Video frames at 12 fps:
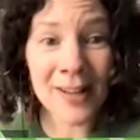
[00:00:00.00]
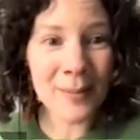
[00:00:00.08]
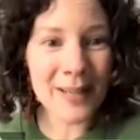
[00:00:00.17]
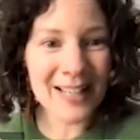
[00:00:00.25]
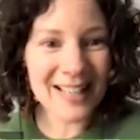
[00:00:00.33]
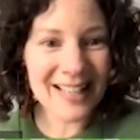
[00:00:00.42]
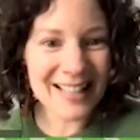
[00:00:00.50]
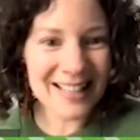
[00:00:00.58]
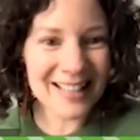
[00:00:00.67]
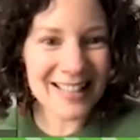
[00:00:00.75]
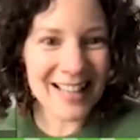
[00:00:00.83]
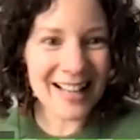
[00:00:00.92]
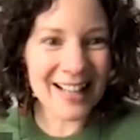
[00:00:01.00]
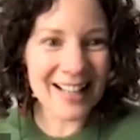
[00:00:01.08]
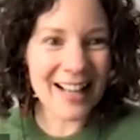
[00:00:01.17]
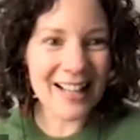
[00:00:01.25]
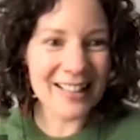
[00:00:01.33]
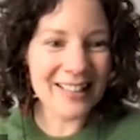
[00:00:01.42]
but it is
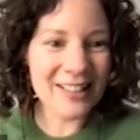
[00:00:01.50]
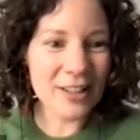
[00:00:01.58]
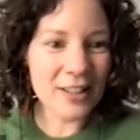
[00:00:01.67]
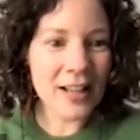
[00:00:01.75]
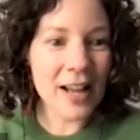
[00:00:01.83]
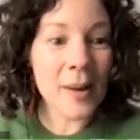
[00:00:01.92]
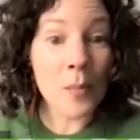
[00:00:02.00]
a little